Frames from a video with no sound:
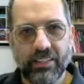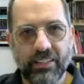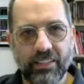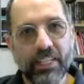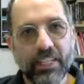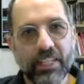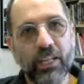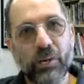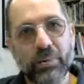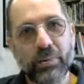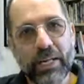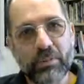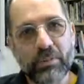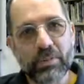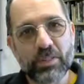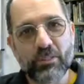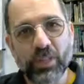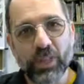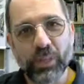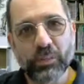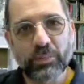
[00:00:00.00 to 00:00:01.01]
Hello, my name
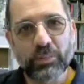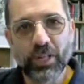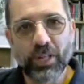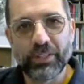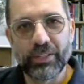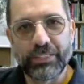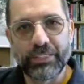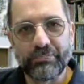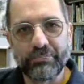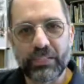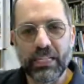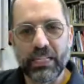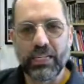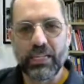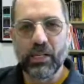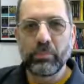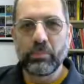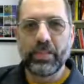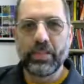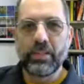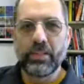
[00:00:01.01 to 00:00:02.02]
is Philip Cohen.
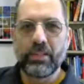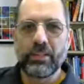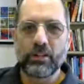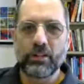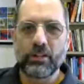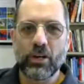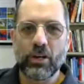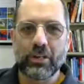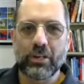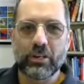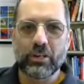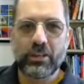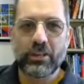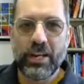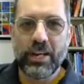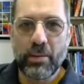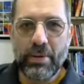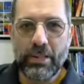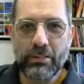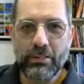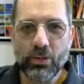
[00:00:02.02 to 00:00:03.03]
I'll be talking to you
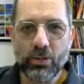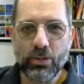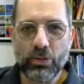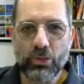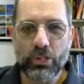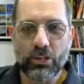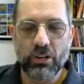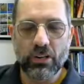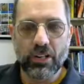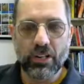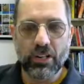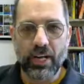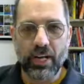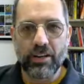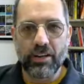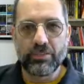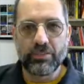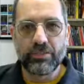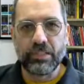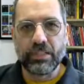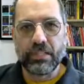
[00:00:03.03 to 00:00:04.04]
today about
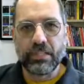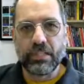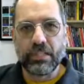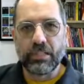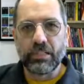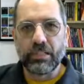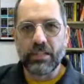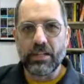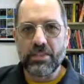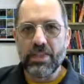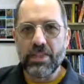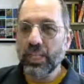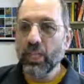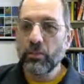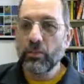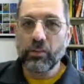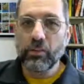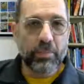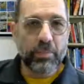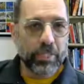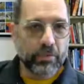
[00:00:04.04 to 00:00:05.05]
SocArXiv. Thank you
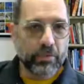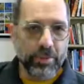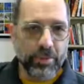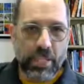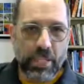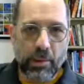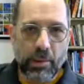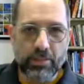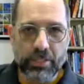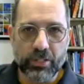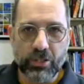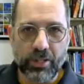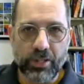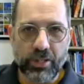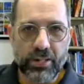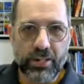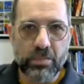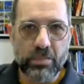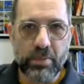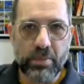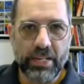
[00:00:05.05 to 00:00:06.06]
very much for the
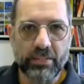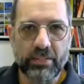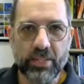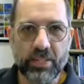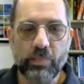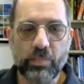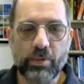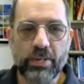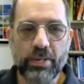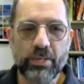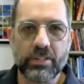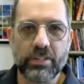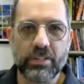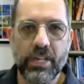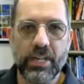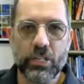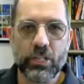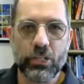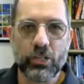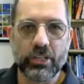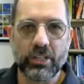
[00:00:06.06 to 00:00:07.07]
opportunity to make this
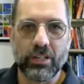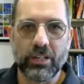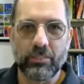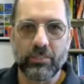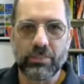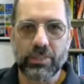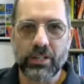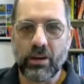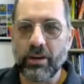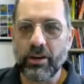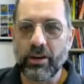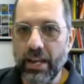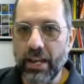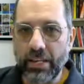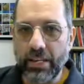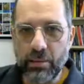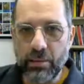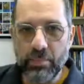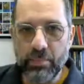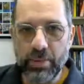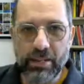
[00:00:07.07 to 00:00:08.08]
presentation. I'm sorry I
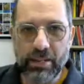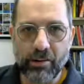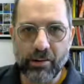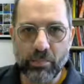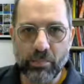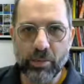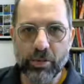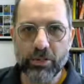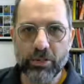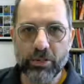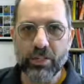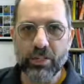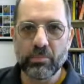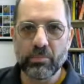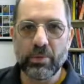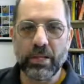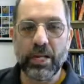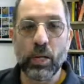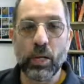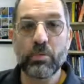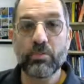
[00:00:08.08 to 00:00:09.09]
can't be there in person,
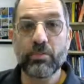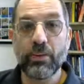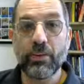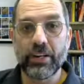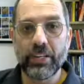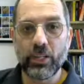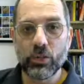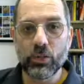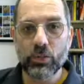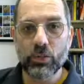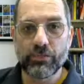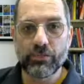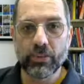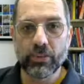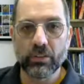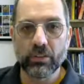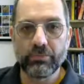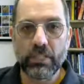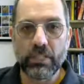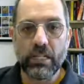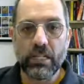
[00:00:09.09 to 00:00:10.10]
but I hope you find it
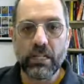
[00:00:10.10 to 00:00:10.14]
useful.